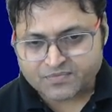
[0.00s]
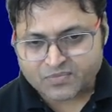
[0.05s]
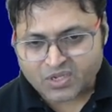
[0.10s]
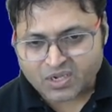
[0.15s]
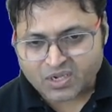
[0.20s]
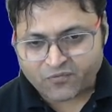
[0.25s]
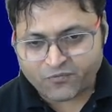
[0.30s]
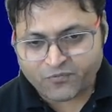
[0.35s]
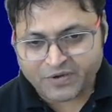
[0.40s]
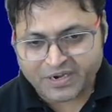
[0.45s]

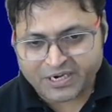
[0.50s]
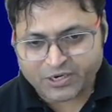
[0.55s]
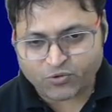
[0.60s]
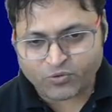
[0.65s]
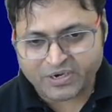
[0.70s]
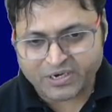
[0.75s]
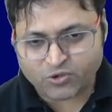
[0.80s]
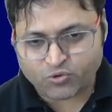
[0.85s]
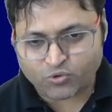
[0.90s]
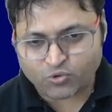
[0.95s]
v2
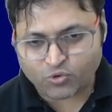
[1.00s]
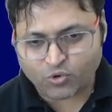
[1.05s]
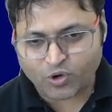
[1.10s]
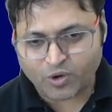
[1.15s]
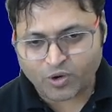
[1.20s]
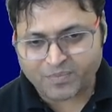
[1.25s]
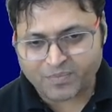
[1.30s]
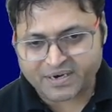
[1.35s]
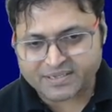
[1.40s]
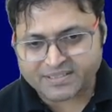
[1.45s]
into two
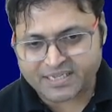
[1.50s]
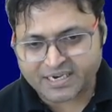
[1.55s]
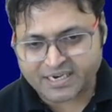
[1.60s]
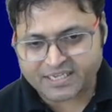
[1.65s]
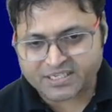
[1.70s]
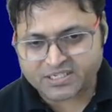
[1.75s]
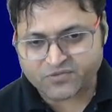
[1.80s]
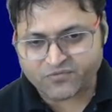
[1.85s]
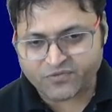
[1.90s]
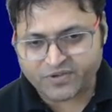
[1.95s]
components that
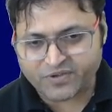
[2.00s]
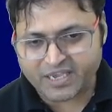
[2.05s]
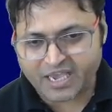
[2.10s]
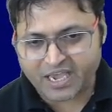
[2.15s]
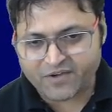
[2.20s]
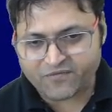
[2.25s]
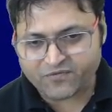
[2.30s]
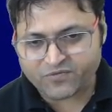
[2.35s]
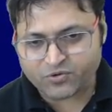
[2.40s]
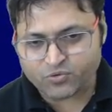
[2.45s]
is
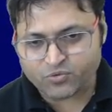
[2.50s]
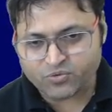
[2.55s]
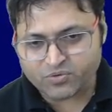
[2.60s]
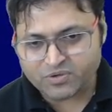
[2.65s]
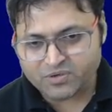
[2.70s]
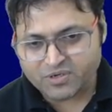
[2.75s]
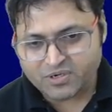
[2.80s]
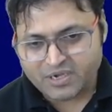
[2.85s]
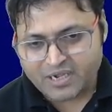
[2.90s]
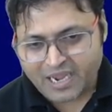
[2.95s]
vf2
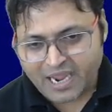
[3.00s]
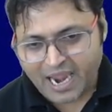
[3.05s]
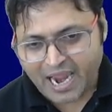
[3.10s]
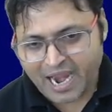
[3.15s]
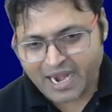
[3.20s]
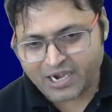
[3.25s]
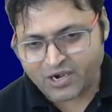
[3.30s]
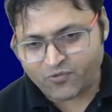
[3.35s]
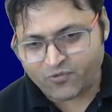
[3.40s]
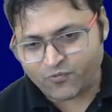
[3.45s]

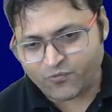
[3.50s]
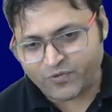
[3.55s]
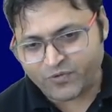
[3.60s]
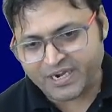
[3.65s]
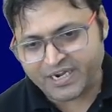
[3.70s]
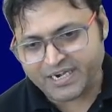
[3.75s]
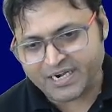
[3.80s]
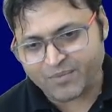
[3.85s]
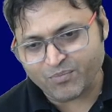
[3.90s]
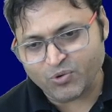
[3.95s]
and
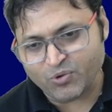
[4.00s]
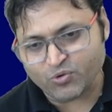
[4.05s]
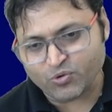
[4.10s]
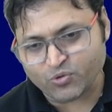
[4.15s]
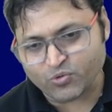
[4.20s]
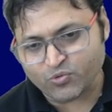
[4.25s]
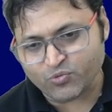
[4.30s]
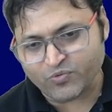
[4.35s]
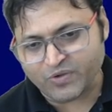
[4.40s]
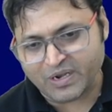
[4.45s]

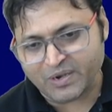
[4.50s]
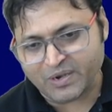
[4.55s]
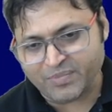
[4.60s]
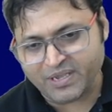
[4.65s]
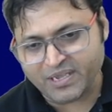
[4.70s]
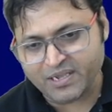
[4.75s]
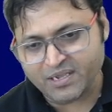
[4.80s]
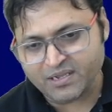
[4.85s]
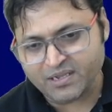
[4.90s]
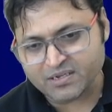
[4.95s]
vw2 will
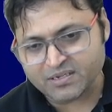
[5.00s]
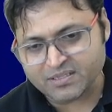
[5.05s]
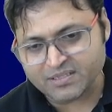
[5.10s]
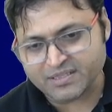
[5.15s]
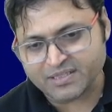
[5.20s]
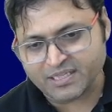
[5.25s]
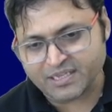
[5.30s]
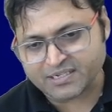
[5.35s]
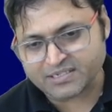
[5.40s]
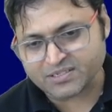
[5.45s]
be
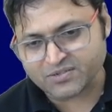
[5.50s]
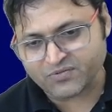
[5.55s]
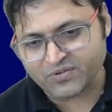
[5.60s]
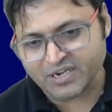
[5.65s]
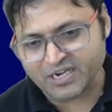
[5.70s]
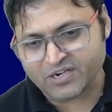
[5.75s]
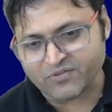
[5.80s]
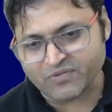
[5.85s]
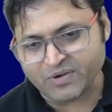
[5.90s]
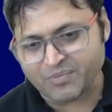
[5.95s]
this.
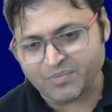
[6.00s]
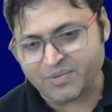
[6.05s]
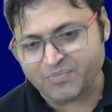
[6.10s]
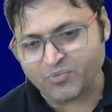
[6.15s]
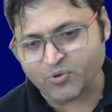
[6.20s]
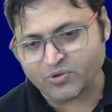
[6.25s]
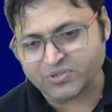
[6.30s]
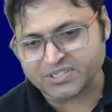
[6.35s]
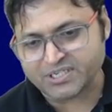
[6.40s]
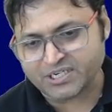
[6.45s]
It will be
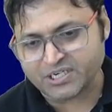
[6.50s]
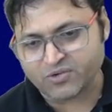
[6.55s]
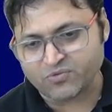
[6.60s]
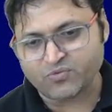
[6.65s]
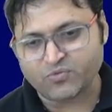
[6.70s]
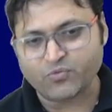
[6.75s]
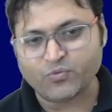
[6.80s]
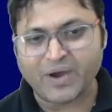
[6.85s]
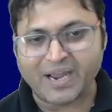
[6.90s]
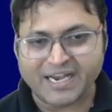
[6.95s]
positive.
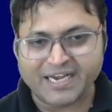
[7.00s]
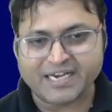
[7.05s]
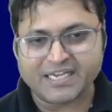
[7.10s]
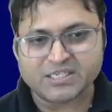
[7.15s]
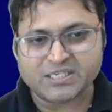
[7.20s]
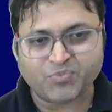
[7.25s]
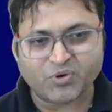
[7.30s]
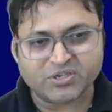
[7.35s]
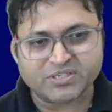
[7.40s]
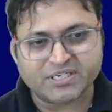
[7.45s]
Why it is
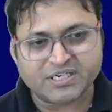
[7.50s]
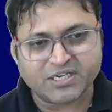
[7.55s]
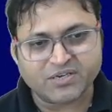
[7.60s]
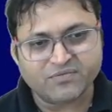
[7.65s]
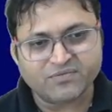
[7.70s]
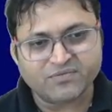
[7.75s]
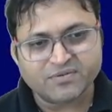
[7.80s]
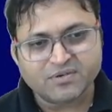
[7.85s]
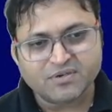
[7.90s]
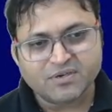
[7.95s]
positive?
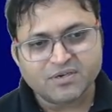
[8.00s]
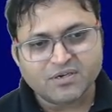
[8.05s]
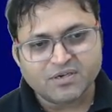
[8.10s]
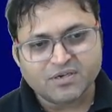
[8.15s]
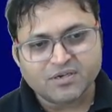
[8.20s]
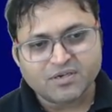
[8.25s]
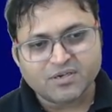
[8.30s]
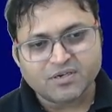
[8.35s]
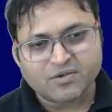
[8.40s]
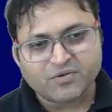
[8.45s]

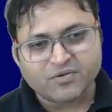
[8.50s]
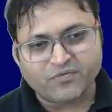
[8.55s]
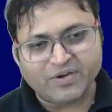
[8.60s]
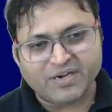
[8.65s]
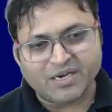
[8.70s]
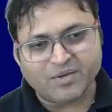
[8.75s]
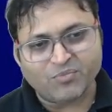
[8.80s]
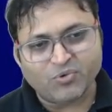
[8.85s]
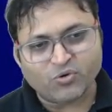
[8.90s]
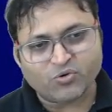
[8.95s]

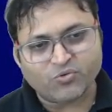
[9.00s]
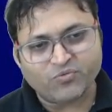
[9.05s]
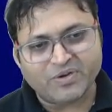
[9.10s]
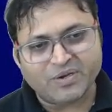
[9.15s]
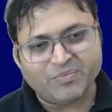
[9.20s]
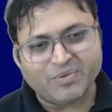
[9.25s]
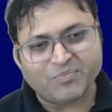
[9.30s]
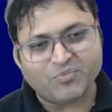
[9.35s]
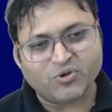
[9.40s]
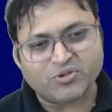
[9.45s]
VW2 will
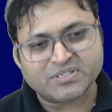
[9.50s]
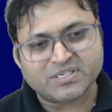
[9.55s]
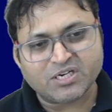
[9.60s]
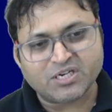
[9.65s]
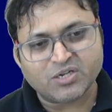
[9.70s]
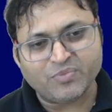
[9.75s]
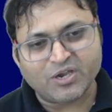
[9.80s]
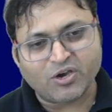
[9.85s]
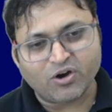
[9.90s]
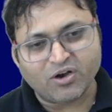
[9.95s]
be positive
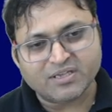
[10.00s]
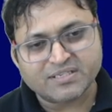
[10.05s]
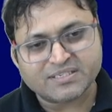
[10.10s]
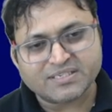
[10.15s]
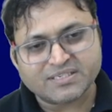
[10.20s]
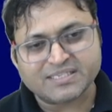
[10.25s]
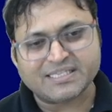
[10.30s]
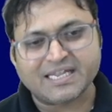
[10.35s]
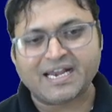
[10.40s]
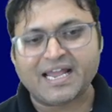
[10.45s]
because
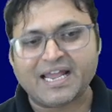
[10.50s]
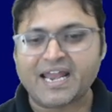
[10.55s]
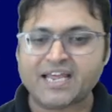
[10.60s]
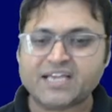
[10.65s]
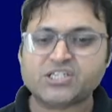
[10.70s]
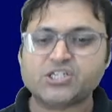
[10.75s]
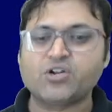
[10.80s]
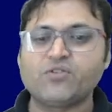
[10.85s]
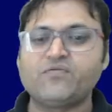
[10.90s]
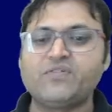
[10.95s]
the
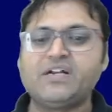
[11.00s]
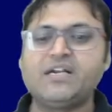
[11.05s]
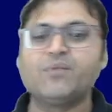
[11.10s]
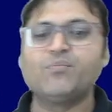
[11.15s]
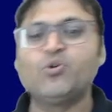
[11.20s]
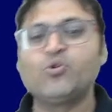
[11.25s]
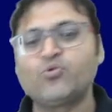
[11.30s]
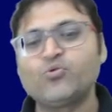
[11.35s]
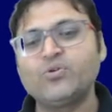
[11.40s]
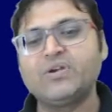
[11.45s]
direction of
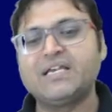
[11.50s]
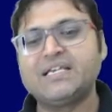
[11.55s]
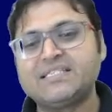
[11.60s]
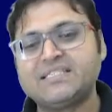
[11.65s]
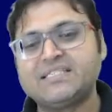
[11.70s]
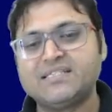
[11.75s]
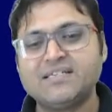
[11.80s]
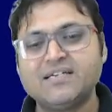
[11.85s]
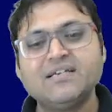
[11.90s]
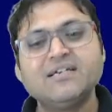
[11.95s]
VW2 is
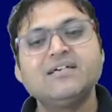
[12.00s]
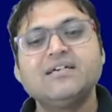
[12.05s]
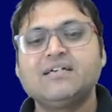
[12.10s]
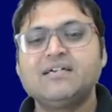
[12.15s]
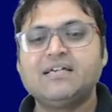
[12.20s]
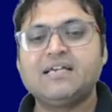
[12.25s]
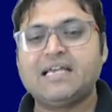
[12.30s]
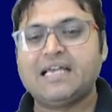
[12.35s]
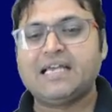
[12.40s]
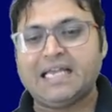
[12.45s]

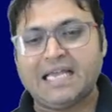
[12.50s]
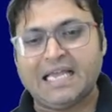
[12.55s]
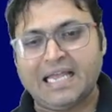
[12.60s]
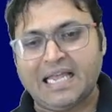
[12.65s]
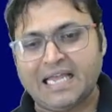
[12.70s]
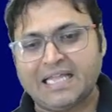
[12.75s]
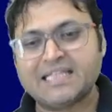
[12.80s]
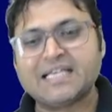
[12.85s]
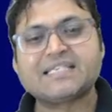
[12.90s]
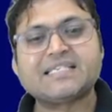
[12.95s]

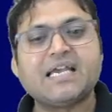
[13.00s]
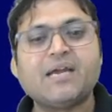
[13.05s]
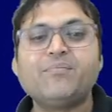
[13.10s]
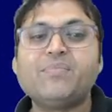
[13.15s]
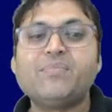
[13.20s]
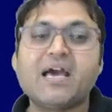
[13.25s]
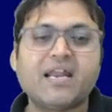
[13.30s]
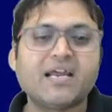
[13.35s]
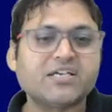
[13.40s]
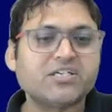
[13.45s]
in the same
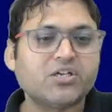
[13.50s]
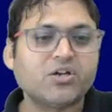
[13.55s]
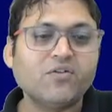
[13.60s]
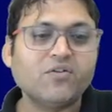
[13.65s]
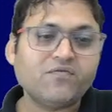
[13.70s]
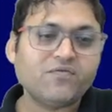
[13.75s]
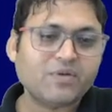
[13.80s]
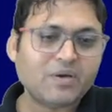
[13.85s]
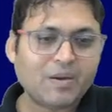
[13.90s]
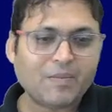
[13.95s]
direction of
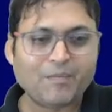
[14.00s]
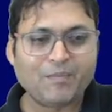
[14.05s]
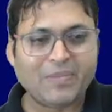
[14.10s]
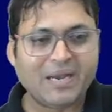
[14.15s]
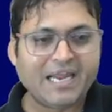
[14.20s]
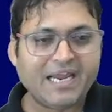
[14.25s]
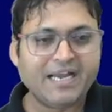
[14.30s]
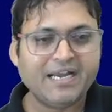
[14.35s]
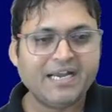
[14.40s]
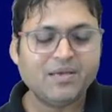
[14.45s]

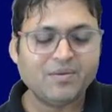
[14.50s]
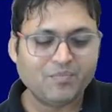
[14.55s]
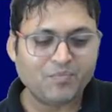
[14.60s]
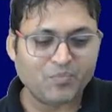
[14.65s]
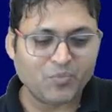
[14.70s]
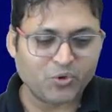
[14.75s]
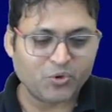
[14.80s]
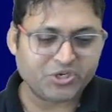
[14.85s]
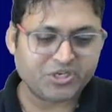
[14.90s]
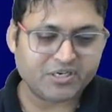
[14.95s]
blade
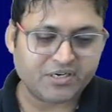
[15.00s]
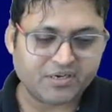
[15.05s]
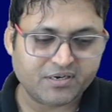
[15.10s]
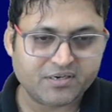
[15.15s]
motion.